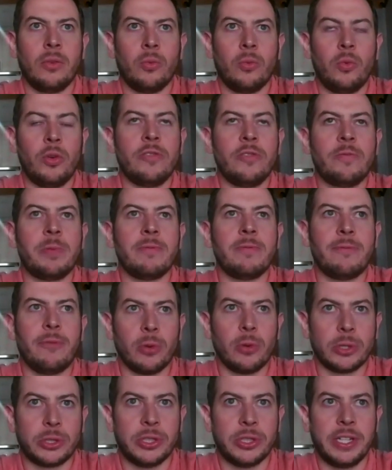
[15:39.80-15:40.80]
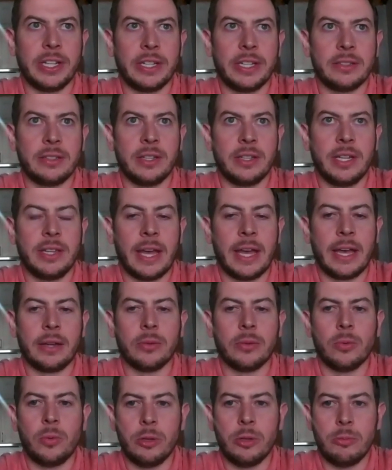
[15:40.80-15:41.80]
we've been fortunate in
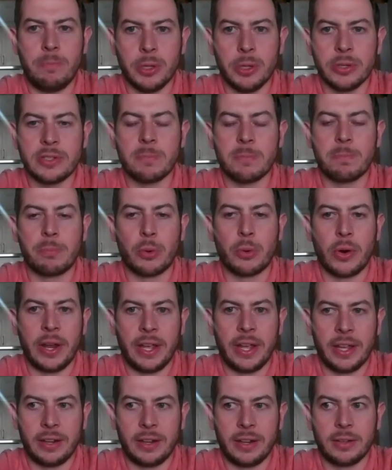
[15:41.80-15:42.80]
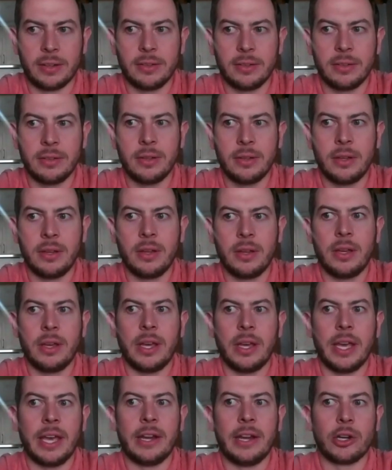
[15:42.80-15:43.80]
that we built a brand
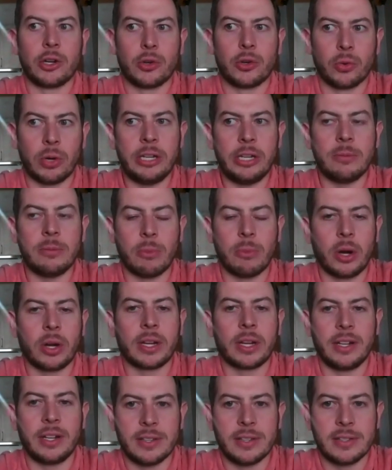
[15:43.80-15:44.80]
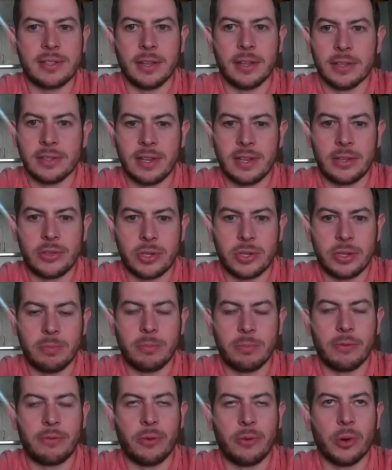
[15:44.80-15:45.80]
and a great marketing and sales
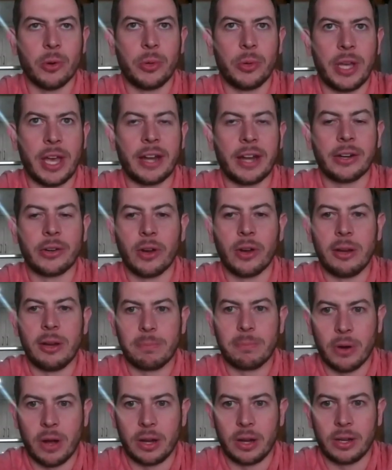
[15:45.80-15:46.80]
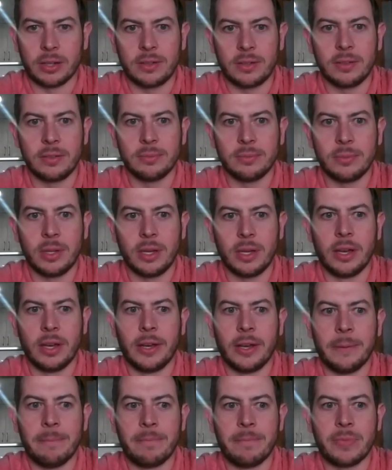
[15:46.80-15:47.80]
engine before we had a great product.
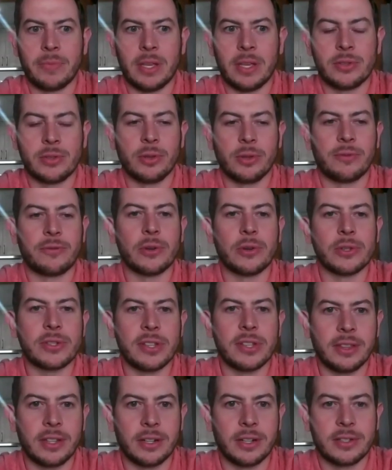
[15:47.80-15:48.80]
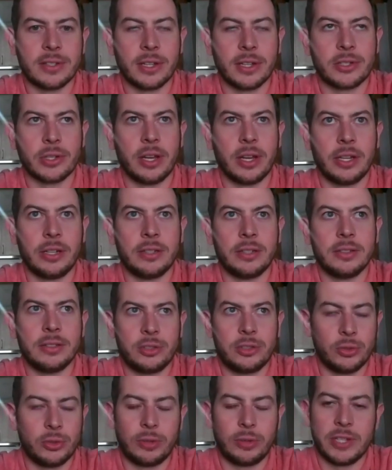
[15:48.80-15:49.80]
Um, and so the first thing that I'll touch on,
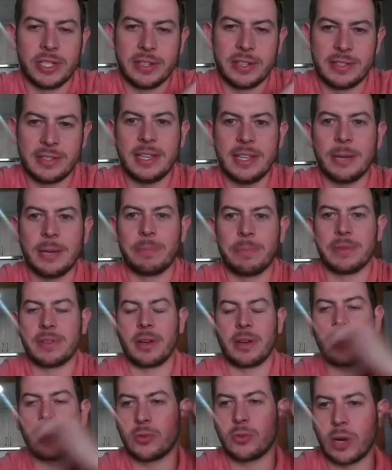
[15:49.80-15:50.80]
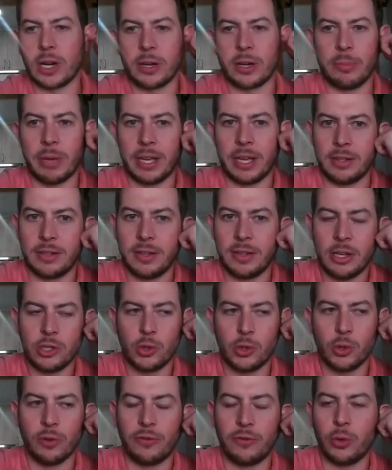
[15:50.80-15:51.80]
sort of as a tip, is I always recommend
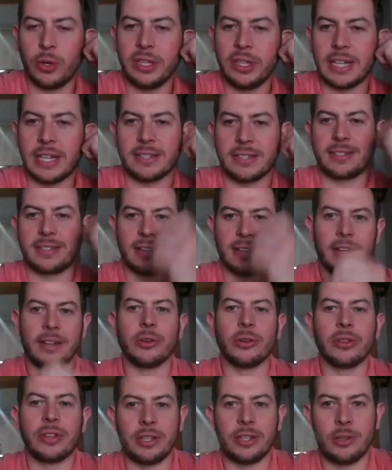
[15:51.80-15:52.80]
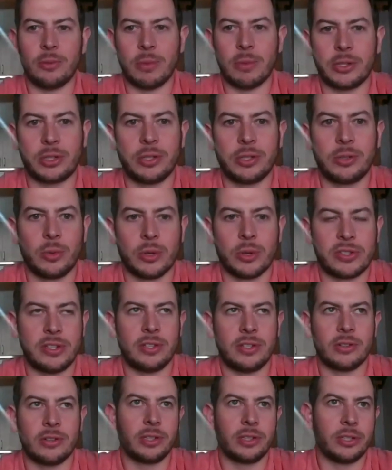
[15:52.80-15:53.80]
to avoid that cycle that you mentioned where
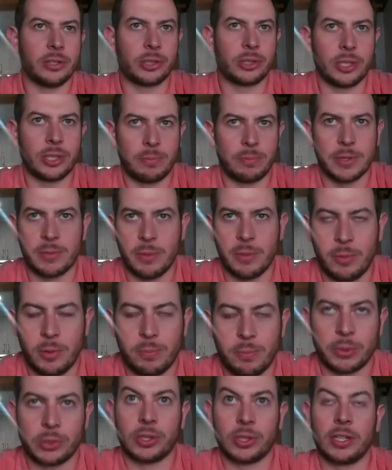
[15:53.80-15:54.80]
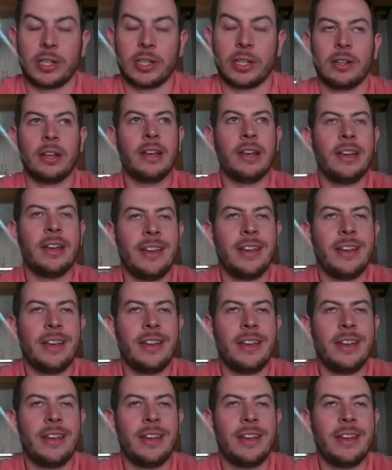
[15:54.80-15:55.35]
senior leadership is maybe pushing